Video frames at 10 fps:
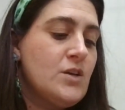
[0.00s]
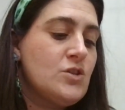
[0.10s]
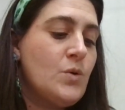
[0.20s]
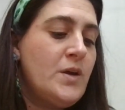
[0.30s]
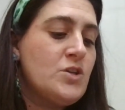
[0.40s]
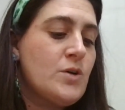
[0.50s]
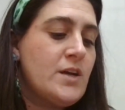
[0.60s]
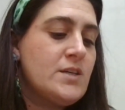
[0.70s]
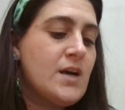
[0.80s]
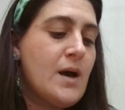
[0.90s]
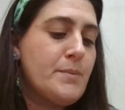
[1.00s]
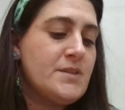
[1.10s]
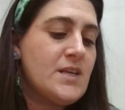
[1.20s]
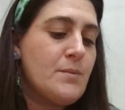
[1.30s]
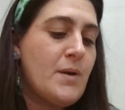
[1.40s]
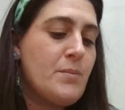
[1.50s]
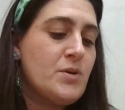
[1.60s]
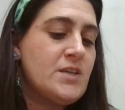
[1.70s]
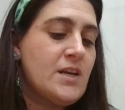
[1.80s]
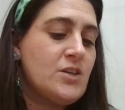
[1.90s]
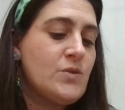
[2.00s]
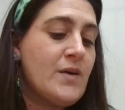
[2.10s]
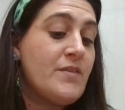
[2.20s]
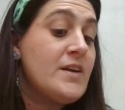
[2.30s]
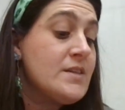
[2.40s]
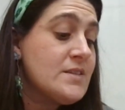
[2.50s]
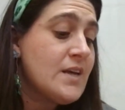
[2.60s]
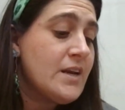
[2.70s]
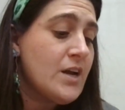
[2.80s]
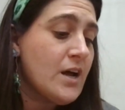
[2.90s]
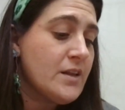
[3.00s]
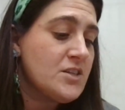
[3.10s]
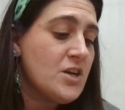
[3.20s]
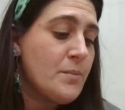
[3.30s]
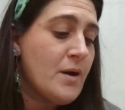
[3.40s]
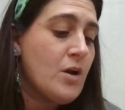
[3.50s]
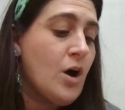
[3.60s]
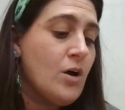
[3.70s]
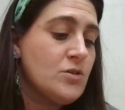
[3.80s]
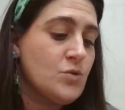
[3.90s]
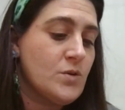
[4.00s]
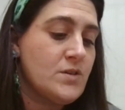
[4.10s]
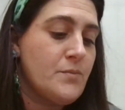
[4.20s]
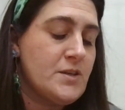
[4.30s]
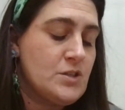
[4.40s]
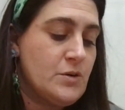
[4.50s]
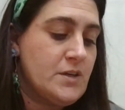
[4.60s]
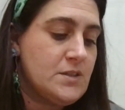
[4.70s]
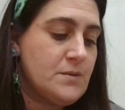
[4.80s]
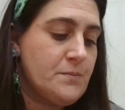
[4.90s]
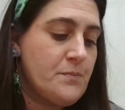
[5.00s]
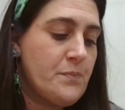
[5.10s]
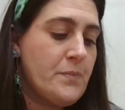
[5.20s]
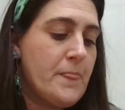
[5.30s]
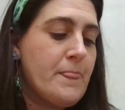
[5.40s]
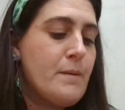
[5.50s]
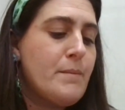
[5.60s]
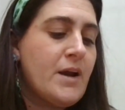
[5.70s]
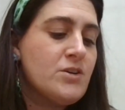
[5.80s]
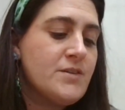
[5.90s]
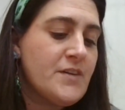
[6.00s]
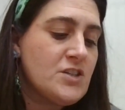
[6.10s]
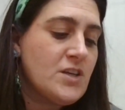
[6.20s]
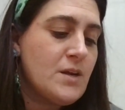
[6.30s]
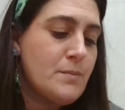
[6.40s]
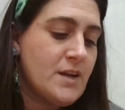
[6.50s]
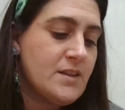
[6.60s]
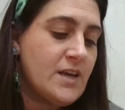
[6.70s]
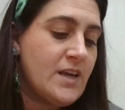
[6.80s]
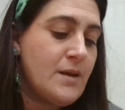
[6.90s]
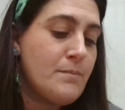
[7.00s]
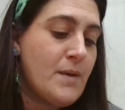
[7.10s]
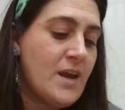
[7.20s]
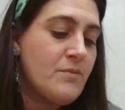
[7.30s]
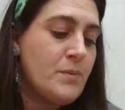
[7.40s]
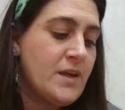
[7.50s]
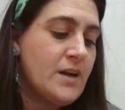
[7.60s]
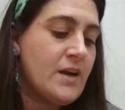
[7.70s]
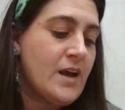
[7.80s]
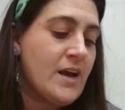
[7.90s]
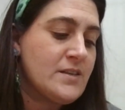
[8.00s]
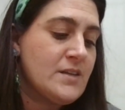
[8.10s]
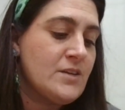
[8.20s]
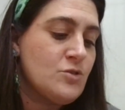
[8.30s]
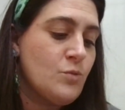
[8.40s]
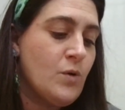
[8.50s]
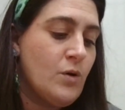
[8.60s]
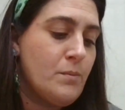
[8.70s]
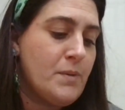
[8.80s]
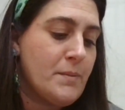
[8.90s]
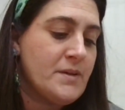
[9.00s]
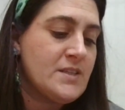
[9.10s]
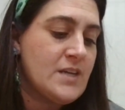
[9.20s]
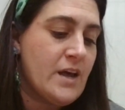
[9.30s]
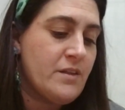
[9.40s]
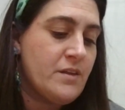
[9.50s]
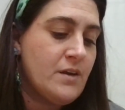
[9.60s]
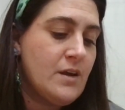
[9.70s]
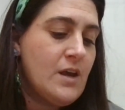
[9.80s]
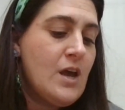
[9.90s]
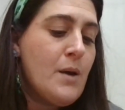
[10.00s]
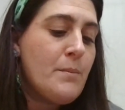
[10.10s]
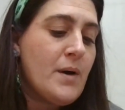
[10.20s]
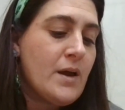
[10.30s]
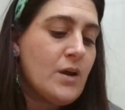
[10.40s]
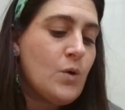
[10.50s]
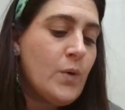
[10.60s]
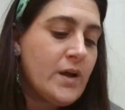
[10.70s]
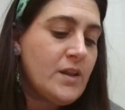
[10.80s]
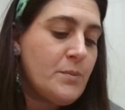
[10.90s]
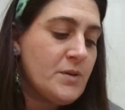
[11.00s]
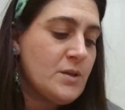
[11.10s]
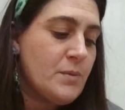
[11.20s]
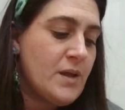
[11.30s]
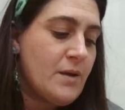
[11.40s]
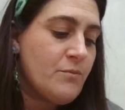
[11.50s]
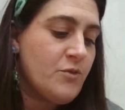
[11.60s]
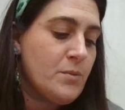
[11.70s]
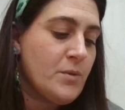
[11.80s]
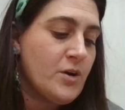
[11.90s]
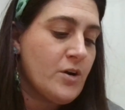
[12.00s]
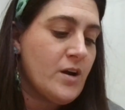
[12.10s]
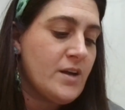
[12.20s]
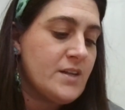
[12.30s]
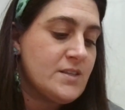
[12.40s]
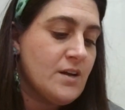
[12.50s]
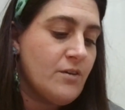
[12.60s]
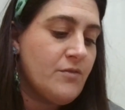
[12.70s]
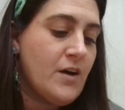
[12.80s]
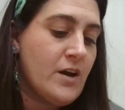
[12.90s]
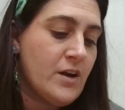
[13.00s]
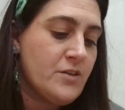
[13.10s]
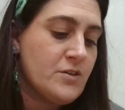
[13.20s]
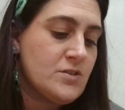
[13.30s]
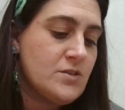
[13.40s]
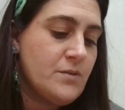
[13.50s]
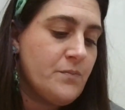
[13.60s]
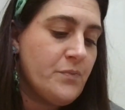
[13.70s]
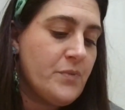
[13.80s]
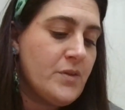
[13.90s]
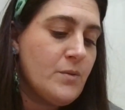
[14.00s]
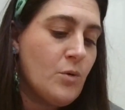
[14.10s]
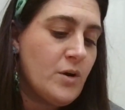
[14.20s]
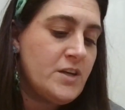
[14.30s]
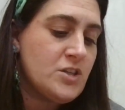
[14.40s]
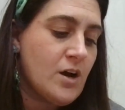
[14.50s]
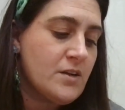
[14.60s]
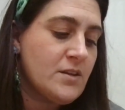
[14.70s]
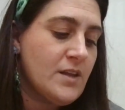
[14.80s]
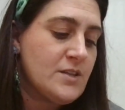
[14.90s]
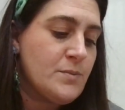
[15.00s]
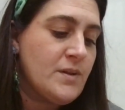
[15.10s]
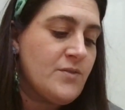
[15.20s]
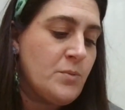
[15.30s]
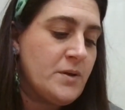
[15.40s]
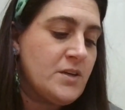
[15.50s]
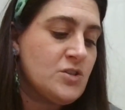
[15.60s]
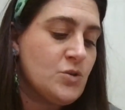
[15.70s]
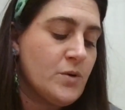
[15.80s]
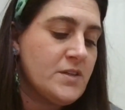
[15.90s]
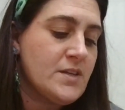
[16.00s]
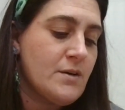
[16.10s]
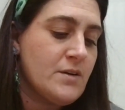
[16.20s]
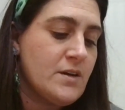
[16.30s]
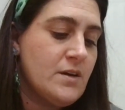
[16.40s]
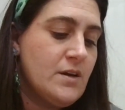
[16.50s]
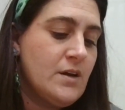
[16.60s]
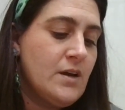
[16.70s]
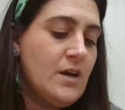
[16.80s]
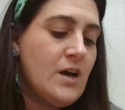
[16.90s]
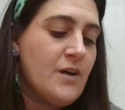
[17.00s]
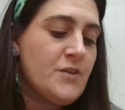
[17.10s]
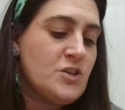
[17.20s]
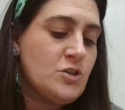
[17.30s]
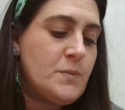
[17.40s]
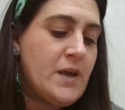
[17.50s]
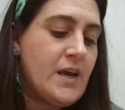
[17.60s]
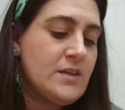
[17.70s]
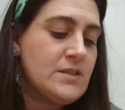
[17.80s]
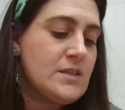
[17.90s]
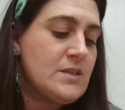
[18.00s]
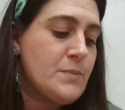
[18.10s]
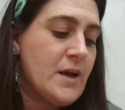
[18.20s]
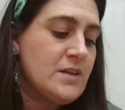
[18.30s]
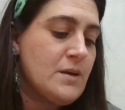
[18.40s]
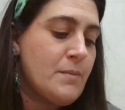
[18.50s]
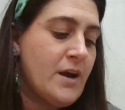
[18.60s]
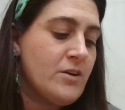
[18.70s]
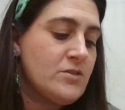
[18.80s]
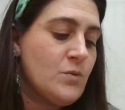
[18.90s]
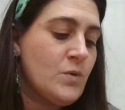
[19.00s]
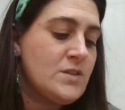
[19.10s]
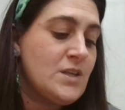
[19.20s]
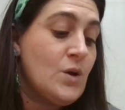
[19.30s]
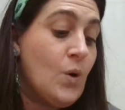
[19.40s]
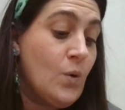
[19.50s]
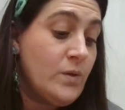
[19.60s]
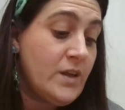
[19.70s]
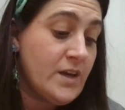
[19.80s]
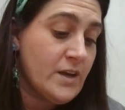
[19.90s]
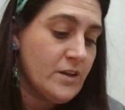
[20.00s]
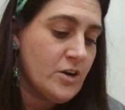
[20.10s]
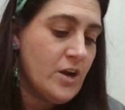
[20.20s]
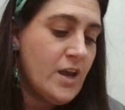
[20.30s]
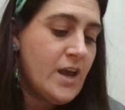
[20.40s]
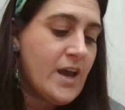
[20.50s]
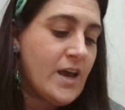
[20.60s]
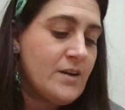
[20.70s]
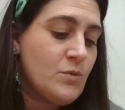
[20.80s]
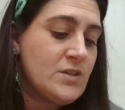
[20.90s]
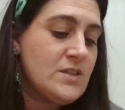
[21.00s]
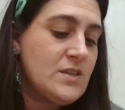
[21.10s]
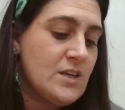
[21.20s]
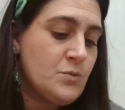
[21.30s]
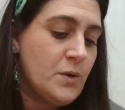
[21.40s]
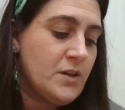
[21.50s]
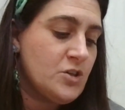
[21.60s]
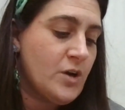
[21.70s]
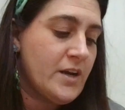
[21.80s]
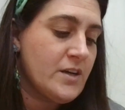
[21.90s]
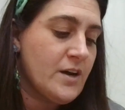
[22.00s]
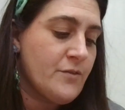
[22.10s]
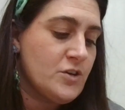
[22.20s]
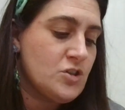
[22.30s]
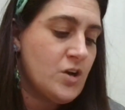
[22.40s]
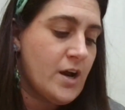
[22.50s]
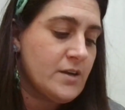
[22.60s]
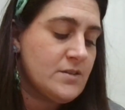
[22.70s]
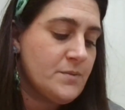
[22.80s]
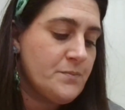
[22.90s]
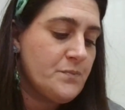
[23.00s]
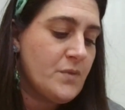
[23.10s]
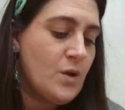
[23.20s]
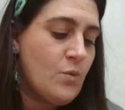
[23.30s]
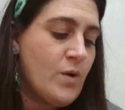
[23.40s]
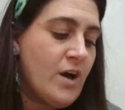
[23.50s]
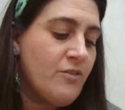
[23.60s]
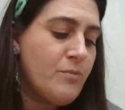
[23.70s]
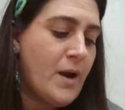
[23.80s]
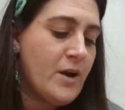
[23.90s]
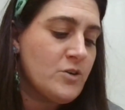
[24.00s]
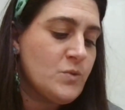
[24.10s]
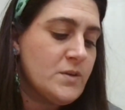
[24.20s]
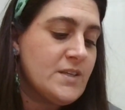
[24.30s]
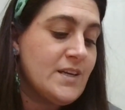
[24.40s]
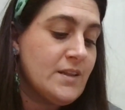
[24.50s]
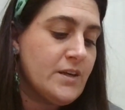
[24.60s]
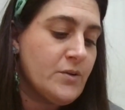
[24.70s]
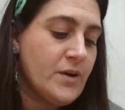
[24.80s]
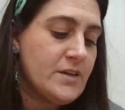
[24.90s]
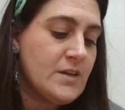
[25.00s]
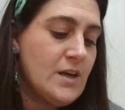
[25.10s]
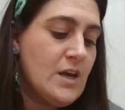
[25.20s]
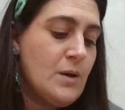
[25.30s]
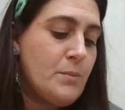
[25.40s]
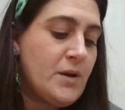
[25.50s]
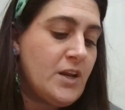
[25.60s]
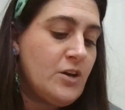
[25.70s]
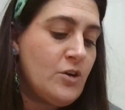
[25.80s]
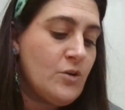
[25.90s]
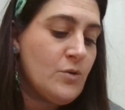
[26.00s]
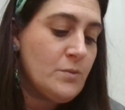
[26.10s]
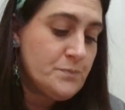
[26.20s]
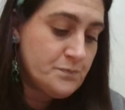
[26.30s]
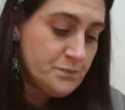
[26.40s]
So he tried to compensate by pretending to have inside knowledge about all sorts of mysteries. Myers eventually admitted that he may have played an accidental role in Pittman's death, but quickly put the blame murder itself on others. The more he talked, the less believable his story sounded. Officials began to suspect that Myers was the only killer and was desperately trying to cover his tracks. Ralph Myers was illiterate, but he knew